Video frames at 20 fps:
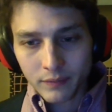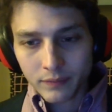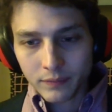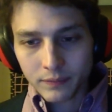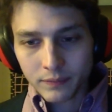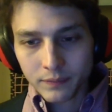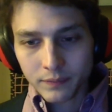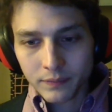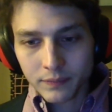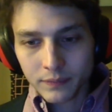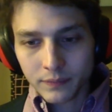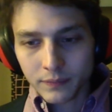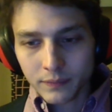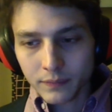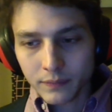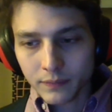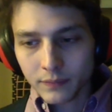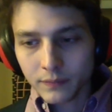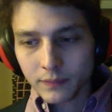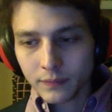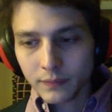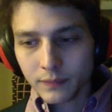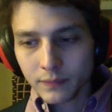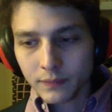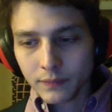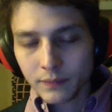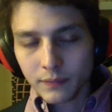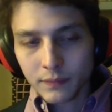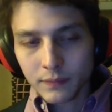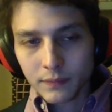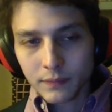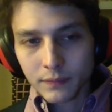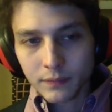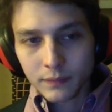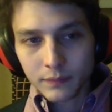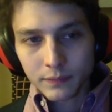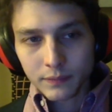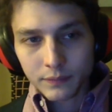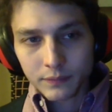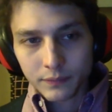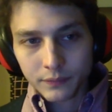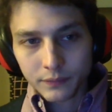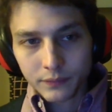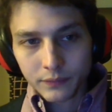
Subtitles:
(no one is talking)